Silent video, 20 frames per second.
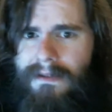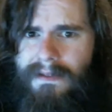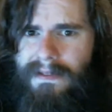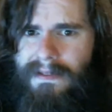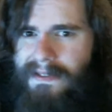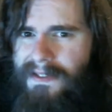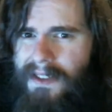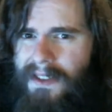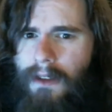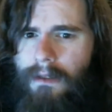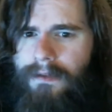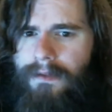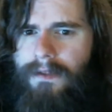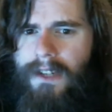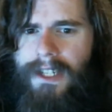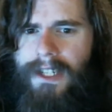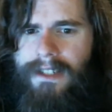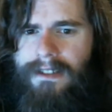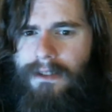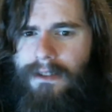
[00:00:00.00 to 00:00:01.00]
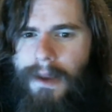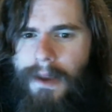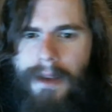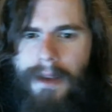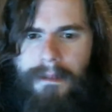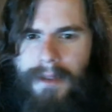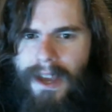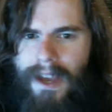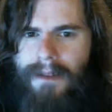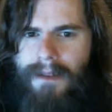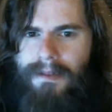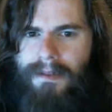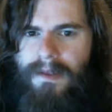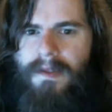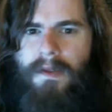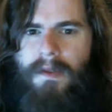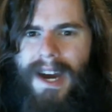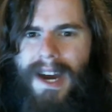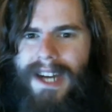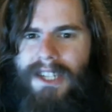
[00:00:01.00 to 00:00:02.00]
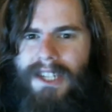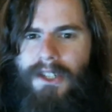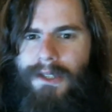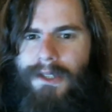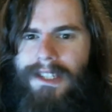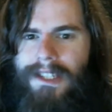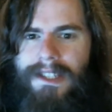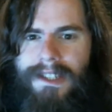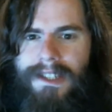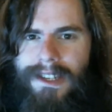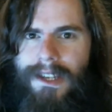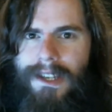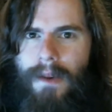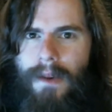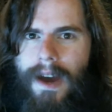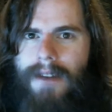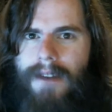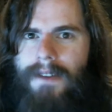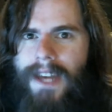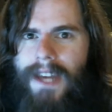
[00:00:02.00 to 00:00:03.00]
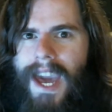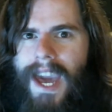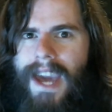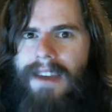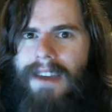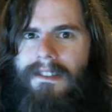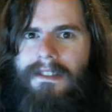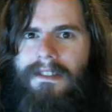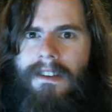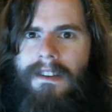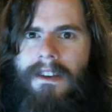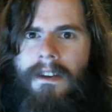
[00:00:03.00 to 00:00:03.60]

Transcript: feel free to hit me up if you actually think you have a case.